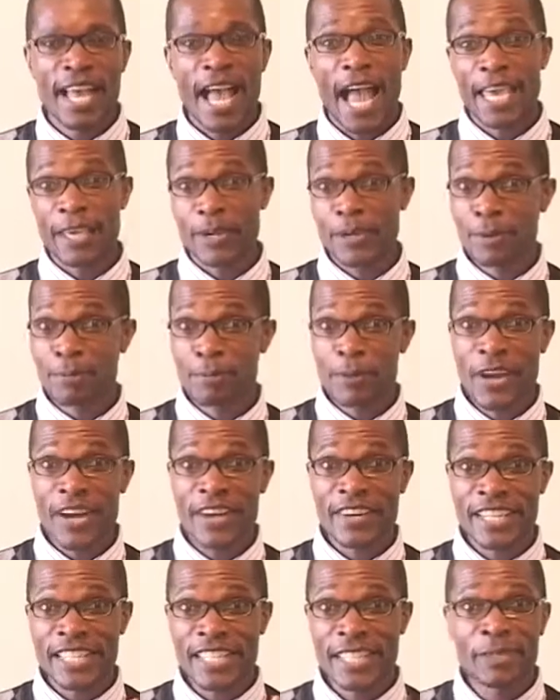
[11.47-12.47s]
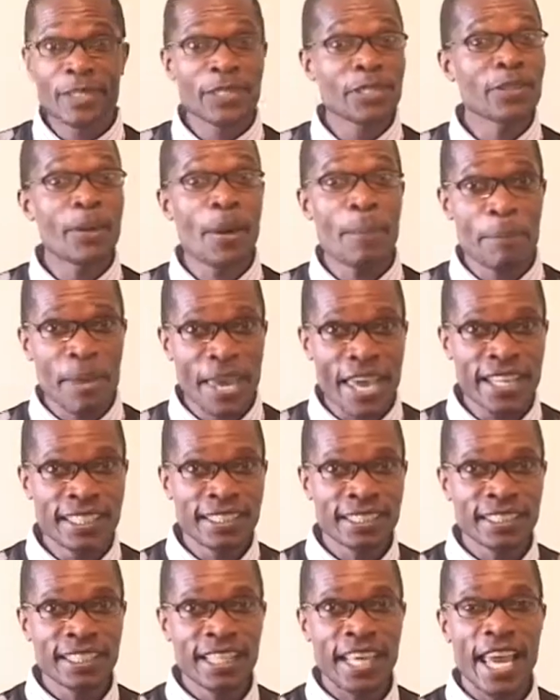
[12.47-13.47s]
I hope you are ready with your
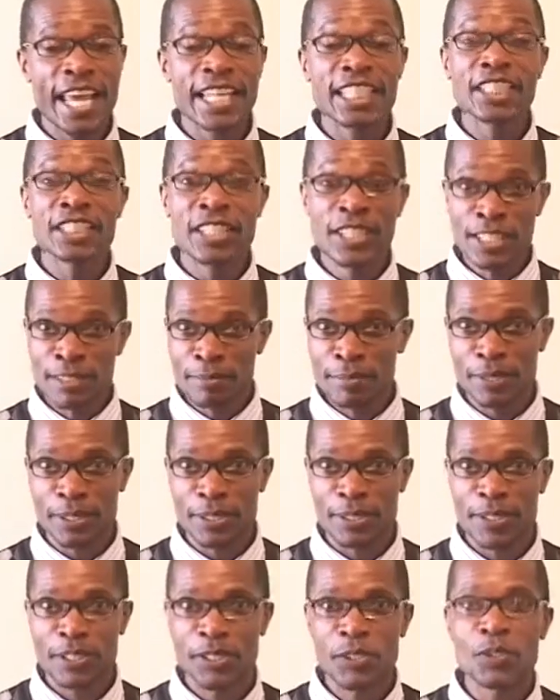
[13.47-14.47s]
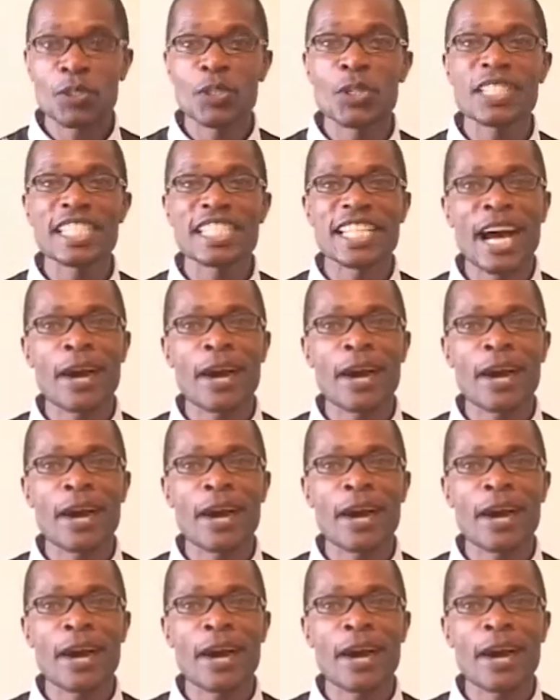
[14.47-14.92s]
pen and notebook to note